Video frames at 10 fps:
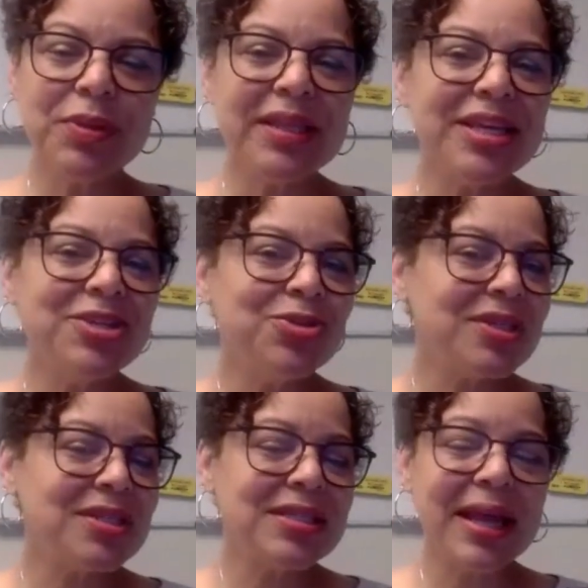but they do
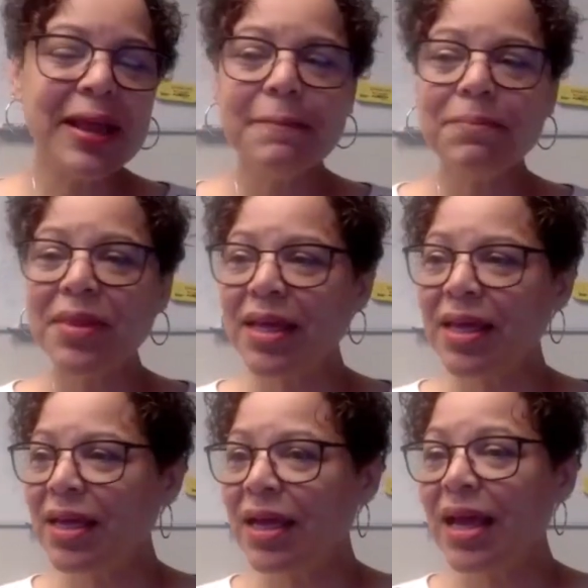the same
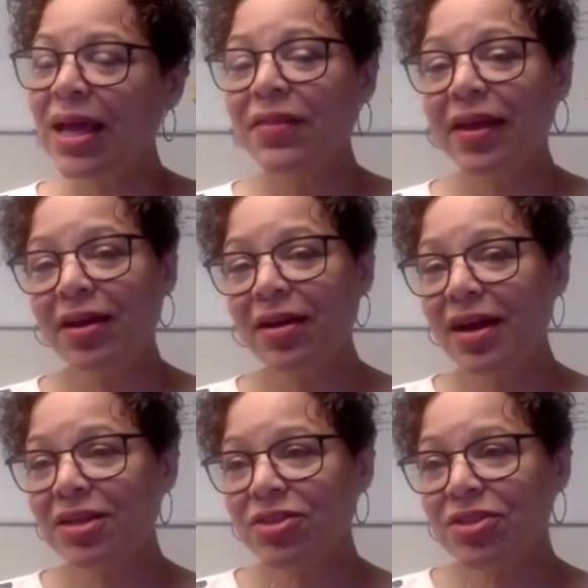thing that our
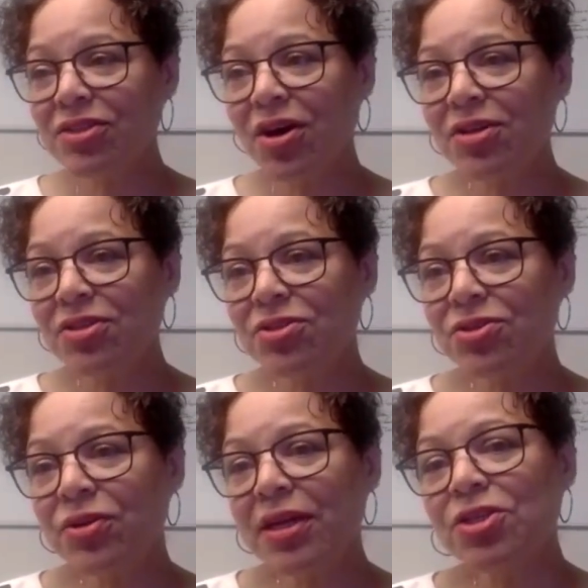conscious thoughts
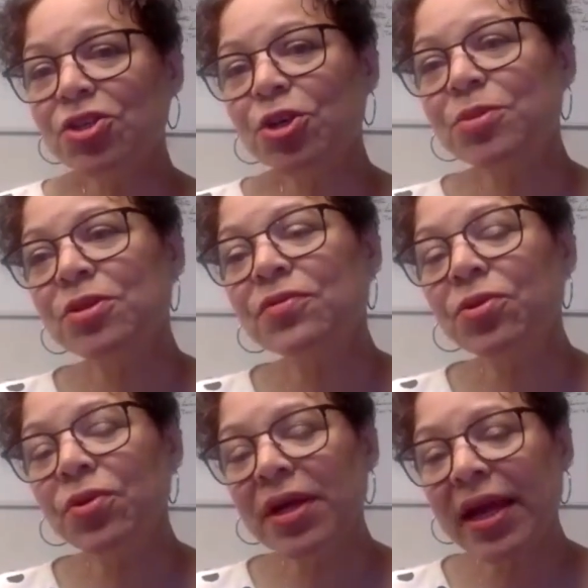do in terms of
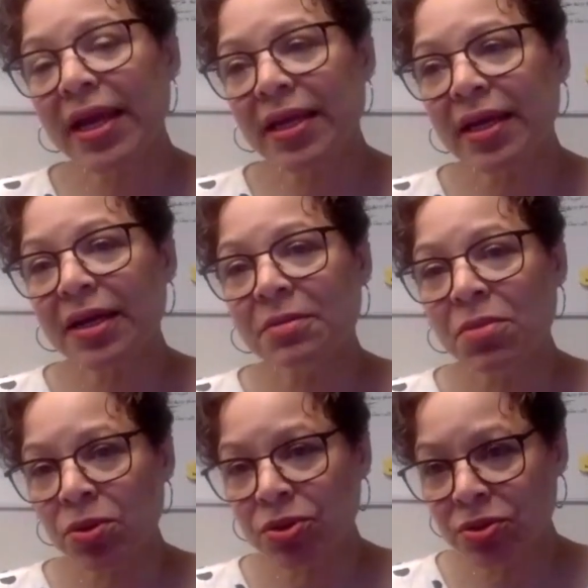creating an
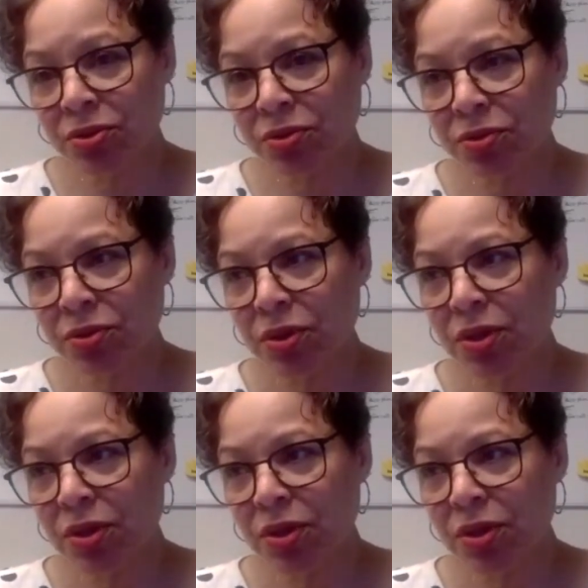emotional